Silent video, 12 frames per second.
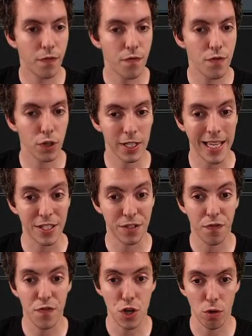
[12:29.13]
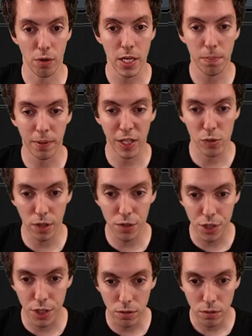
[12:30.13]
they're going to cast Fury. Planeswalkers
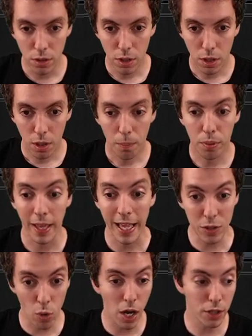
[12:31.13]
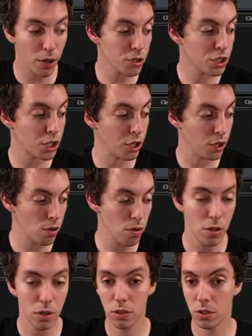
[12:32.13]
too. Planeswalkers
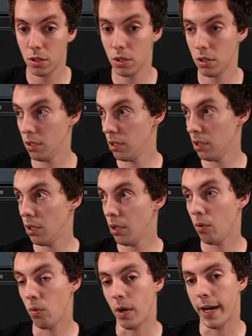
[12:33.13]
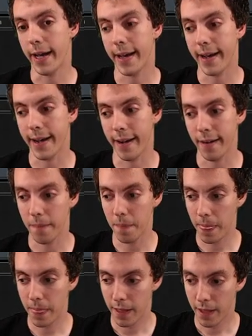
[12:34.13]
too. Wow.
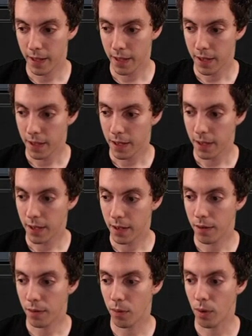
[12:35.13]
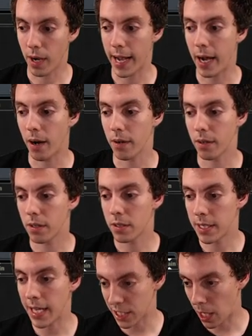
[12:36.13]
Wow.
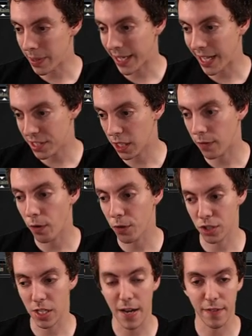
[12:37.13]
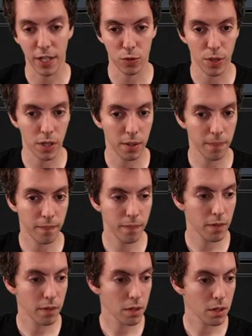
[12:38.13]
Yes, I'll be guesting on versus live next week.
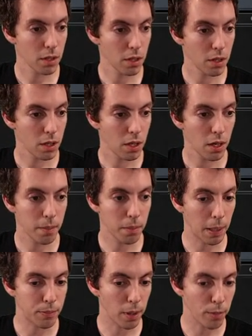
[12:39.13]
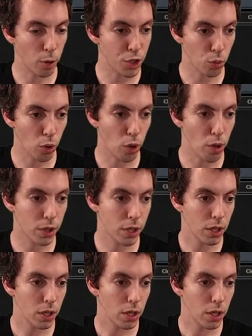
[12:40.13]
I'm, I'm going to Roanoke